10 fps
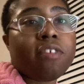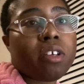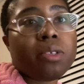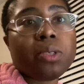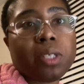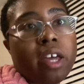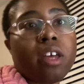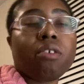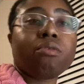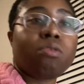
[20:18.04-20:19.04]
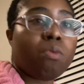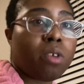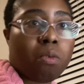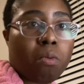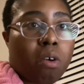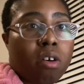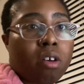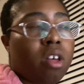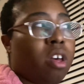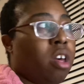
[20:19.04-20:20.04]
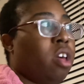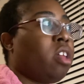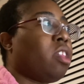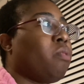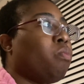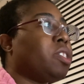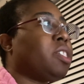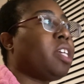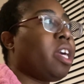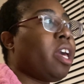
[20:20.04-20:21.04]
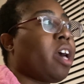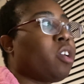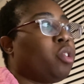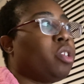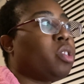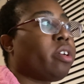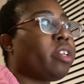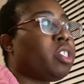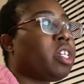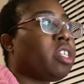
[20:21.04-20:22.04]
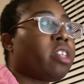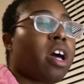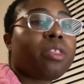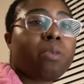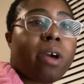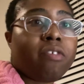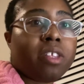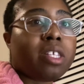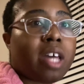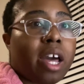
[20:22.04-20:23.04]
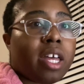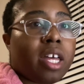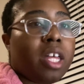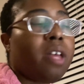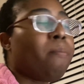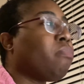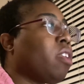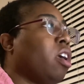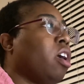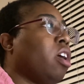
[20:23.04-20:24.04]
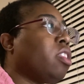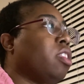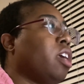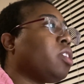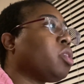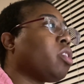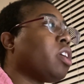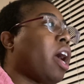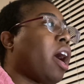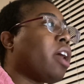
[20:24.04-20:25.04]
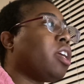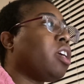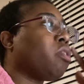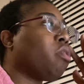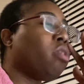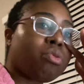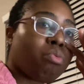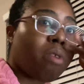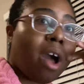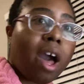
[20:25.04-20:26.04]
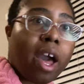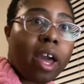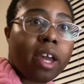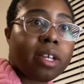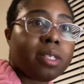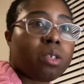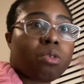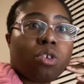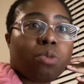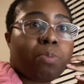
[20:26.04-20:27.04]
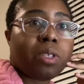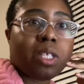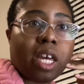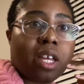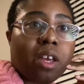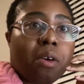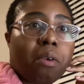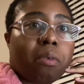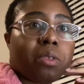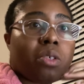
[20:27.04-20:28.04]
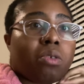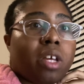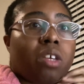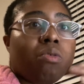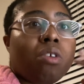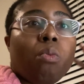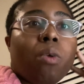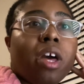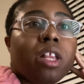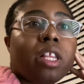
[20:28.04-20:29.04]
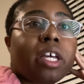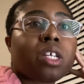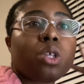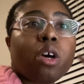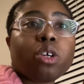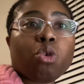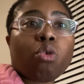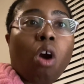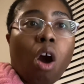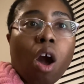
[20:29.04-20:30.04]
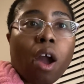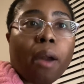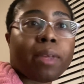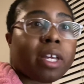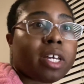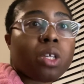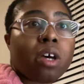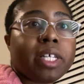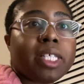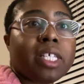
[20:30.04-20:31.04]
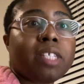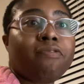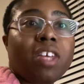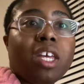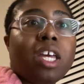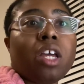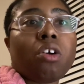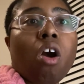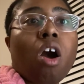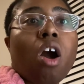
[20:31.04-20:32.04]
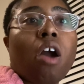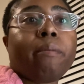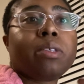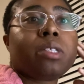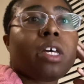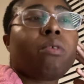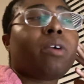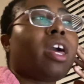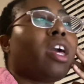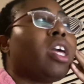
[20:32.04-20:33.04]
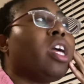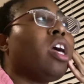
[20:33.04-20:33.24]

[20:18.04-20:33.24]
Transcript: on this diet, you're doing it wrong. Then once they actually started to not thrive on the diet, they started adding cooked rice and cooked potatoes. And they're like, you know what? Like, as long as you're carb, like, as long as it's vegan and carb, and it's like, okay.